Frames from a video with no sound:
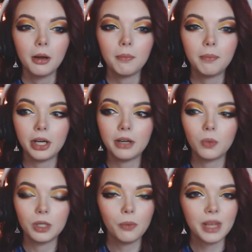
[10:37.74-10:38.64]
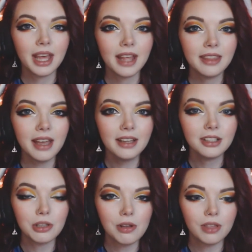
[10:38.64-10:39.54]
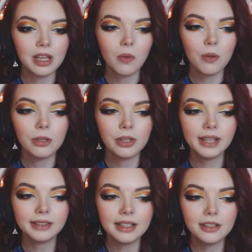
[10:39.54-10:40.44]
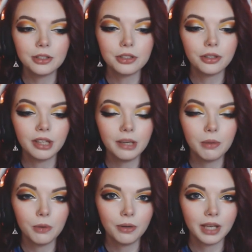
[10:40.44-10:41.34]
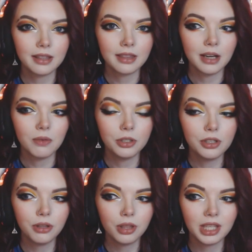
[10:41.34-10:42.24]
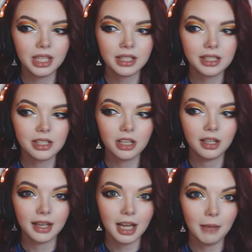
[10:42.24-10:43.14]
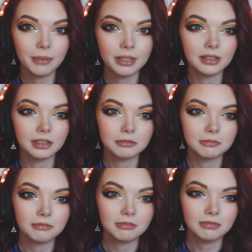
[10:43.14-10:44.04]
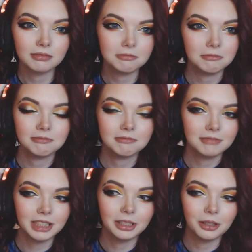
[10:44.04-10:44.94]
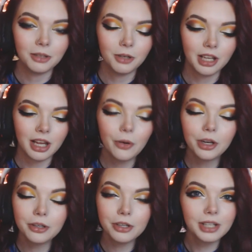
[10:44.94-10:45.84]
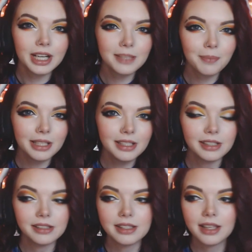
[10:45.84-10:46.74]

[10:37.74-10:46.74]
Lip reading: But will we get that? Do you think we will get that, or do you think we won't get that? What do you think is gonna happen? You know, I wanna know your guys' opinions.